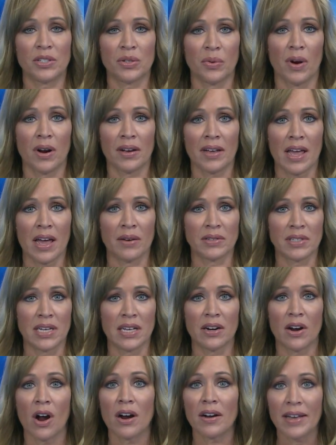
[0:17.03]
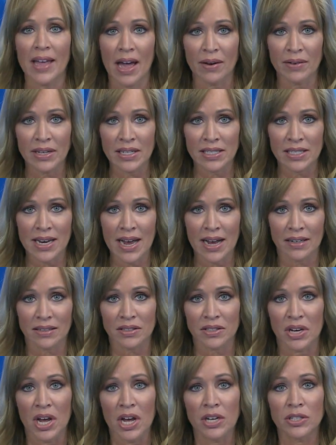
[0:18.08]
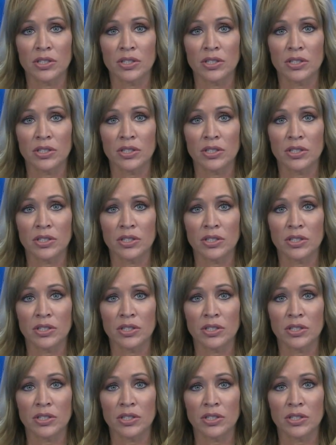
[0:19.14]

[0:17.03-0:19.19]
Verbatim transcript: to our county, and our county is next.